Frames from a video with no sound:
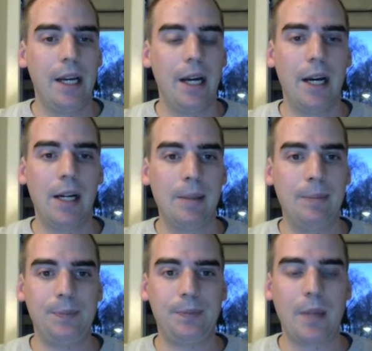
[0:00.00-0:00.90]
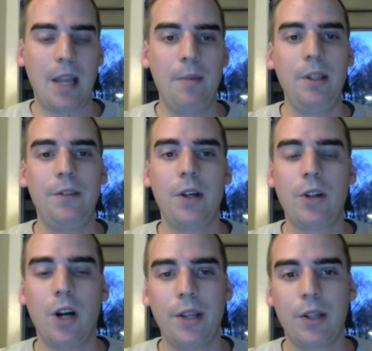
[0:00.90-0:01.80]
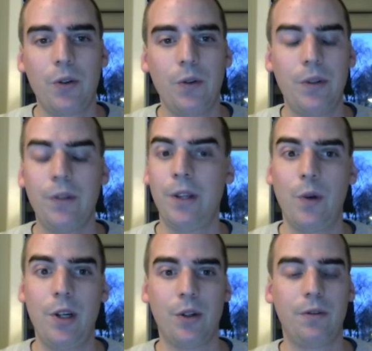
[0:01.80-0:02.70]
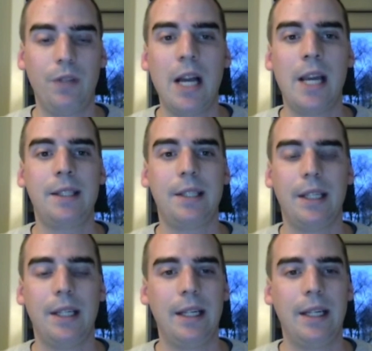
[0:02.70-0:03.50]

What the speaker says: I believe they're in contact also with the Federation of Light.